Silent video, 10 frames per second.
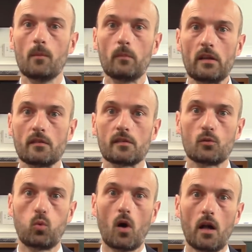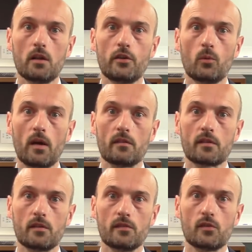means that while US
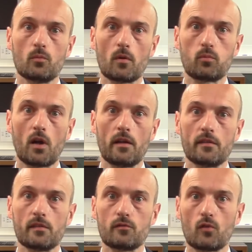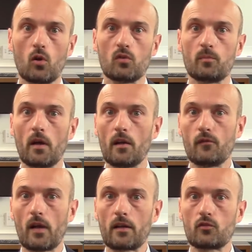consumer prices rose by a
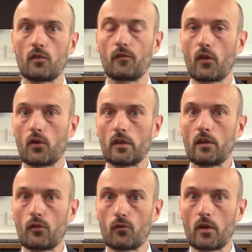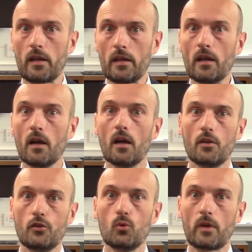factor of 33,
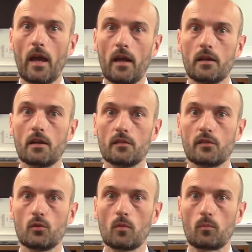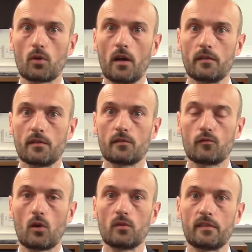UK consumer prices
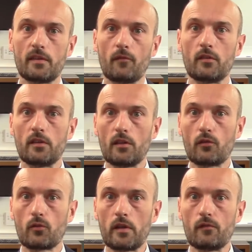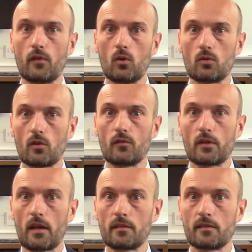rose 73 fold over
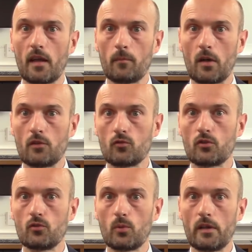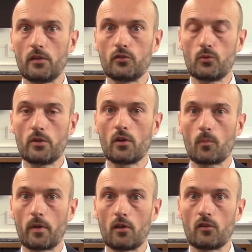that same 122 year
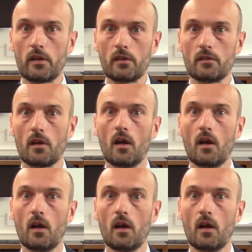period.